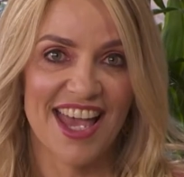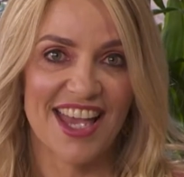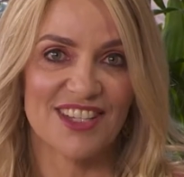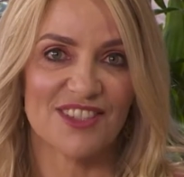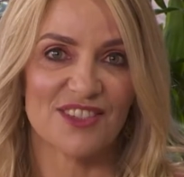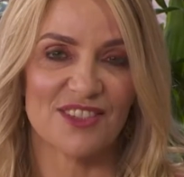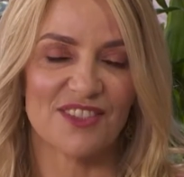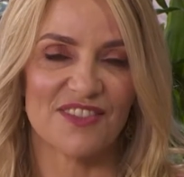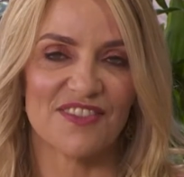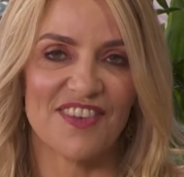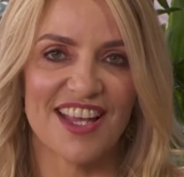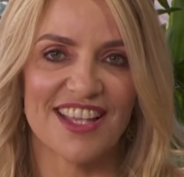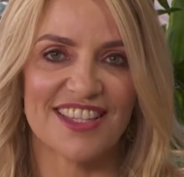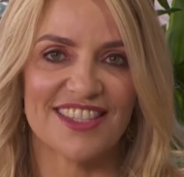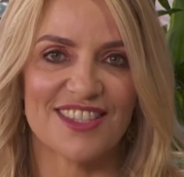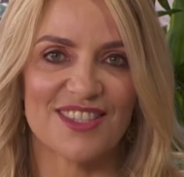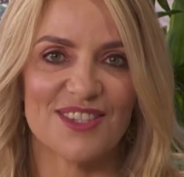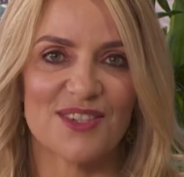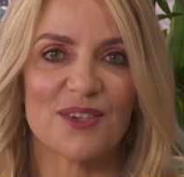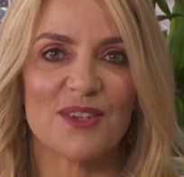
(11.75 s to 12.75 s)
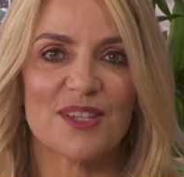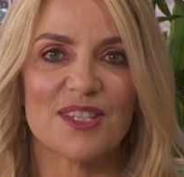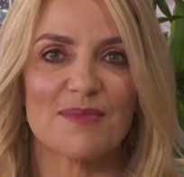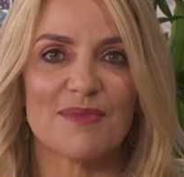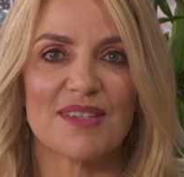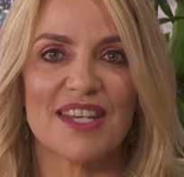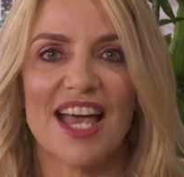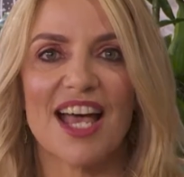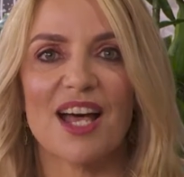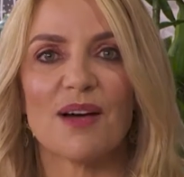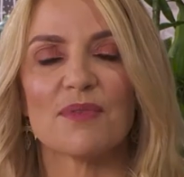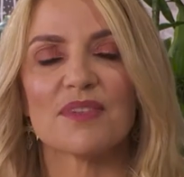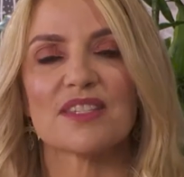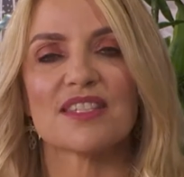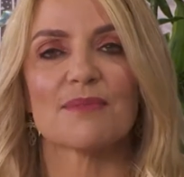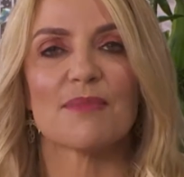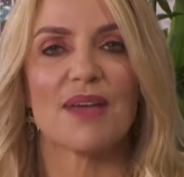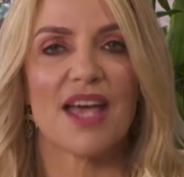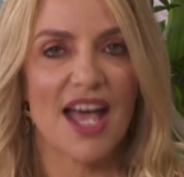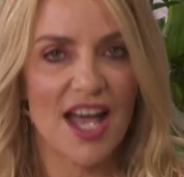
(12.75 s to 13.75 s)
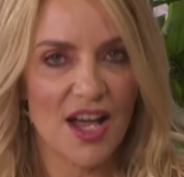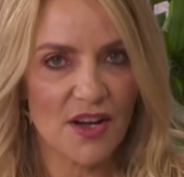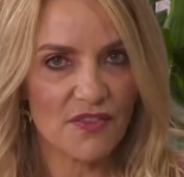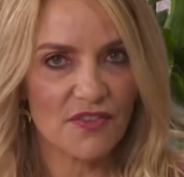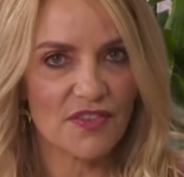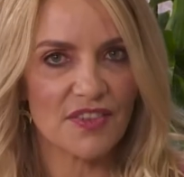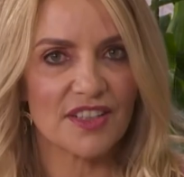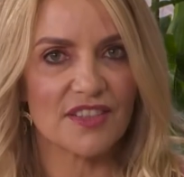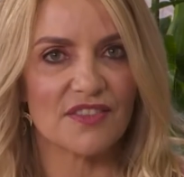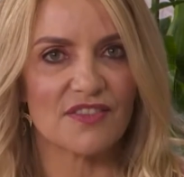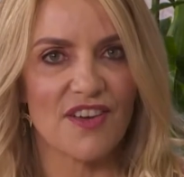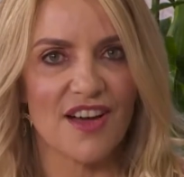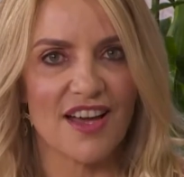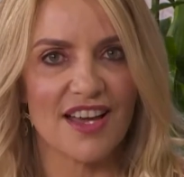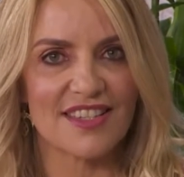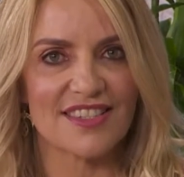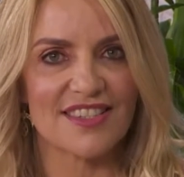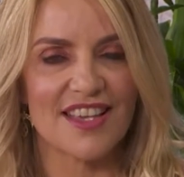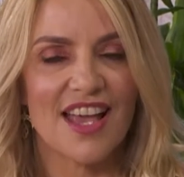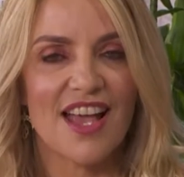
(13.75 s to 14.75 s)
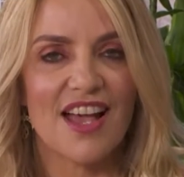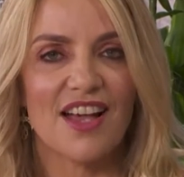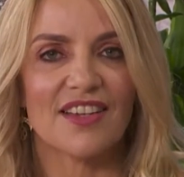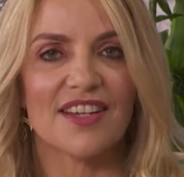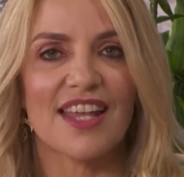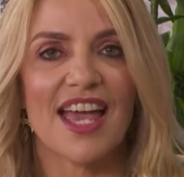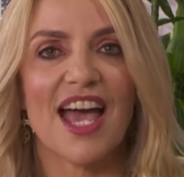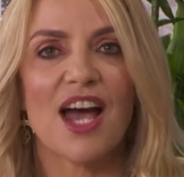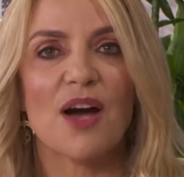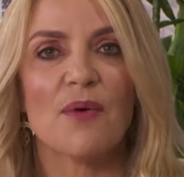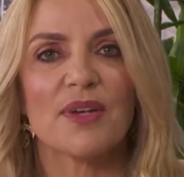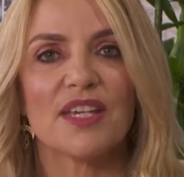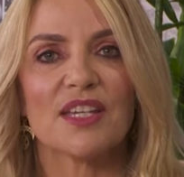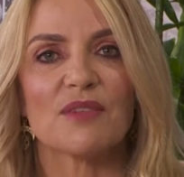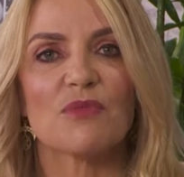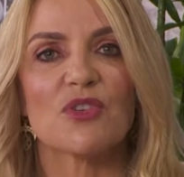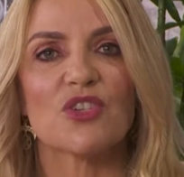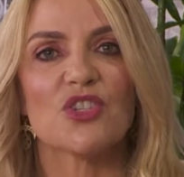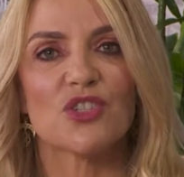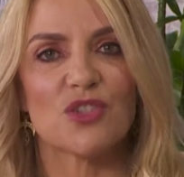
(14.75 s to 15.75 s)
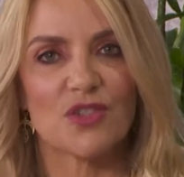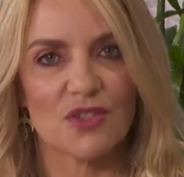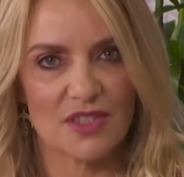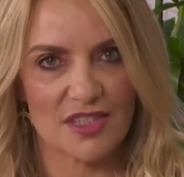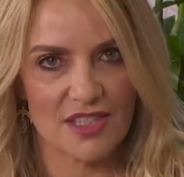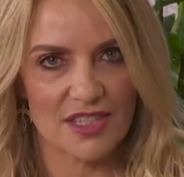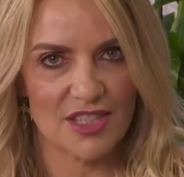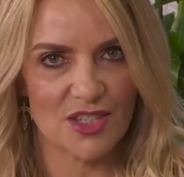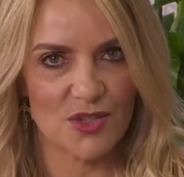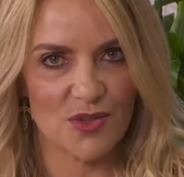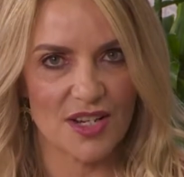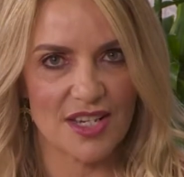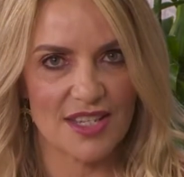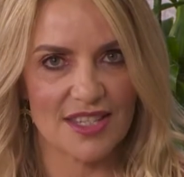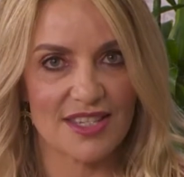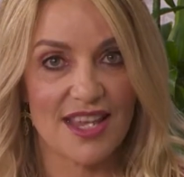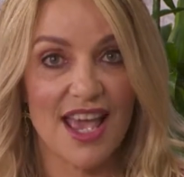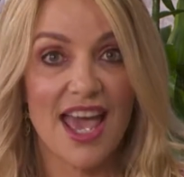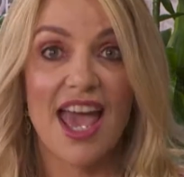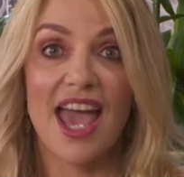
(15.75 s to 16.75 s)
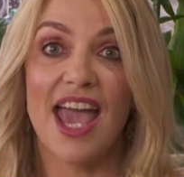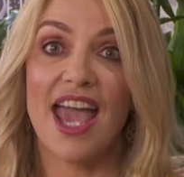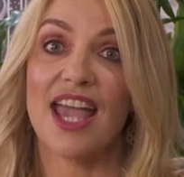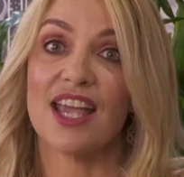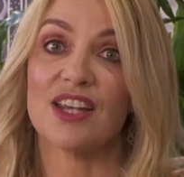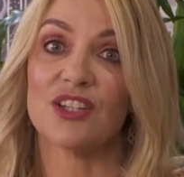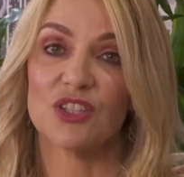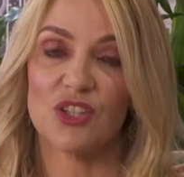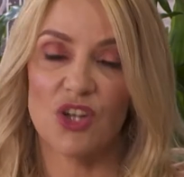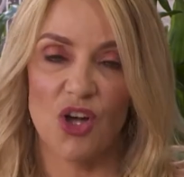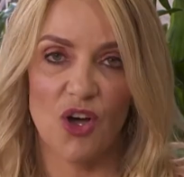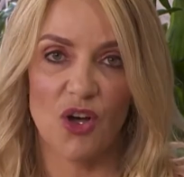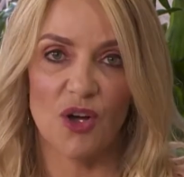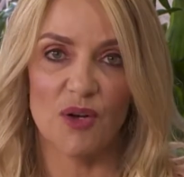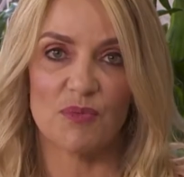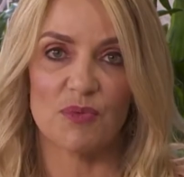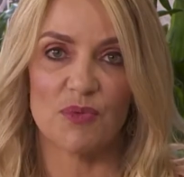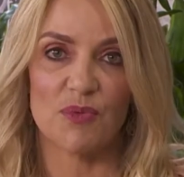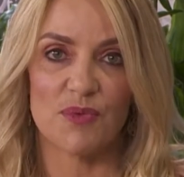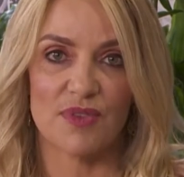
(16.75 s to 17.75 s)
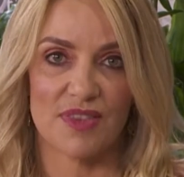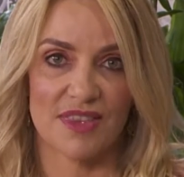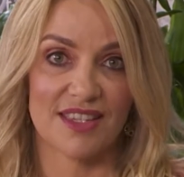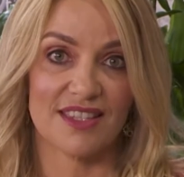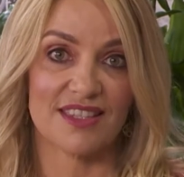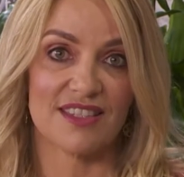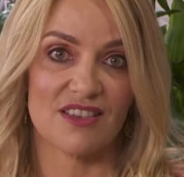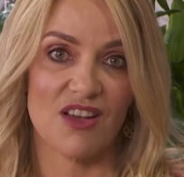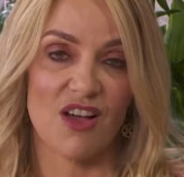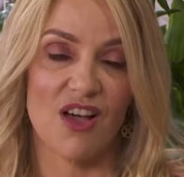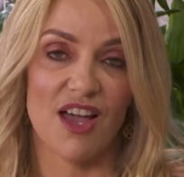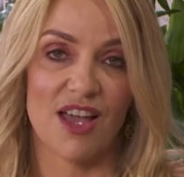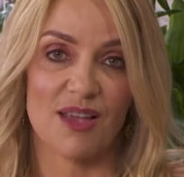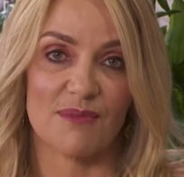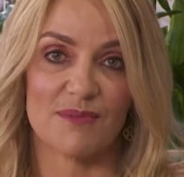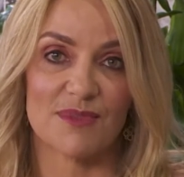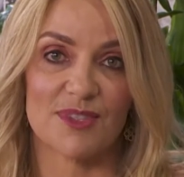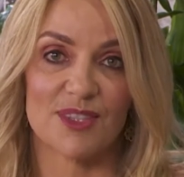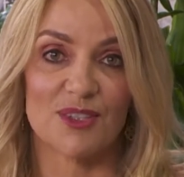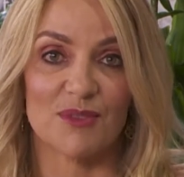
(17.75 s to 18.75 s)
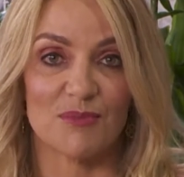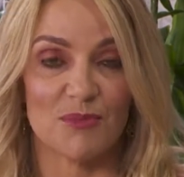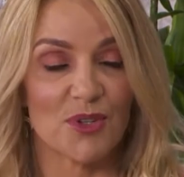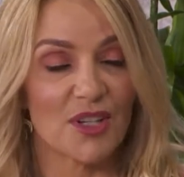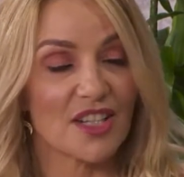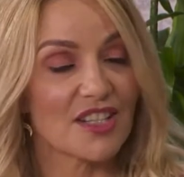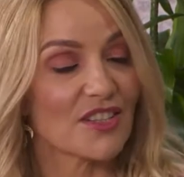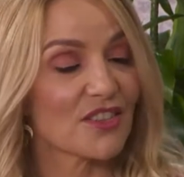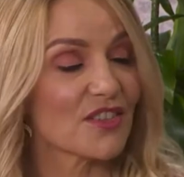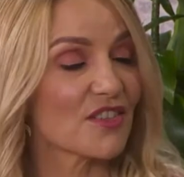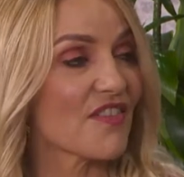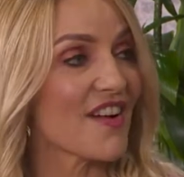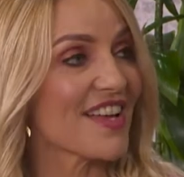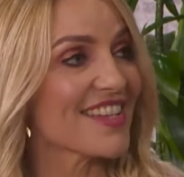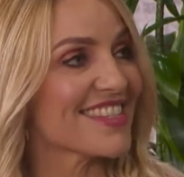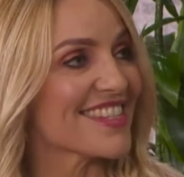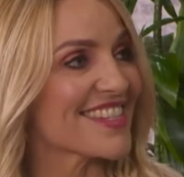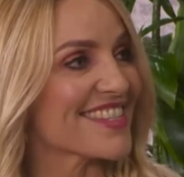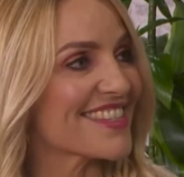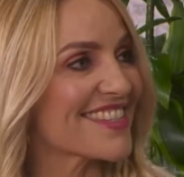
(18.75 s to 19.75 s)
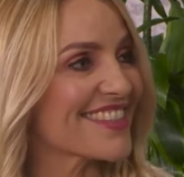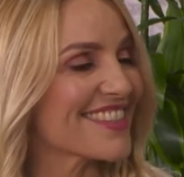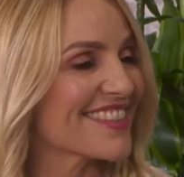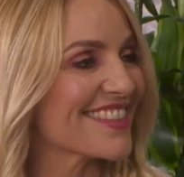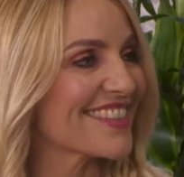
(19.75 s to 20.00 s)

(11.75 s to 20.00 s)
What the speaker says: Dr. Francis joins me now with some helpful advice on how we can reduce the stress and cope with these times. Good morning, Dr. Francis.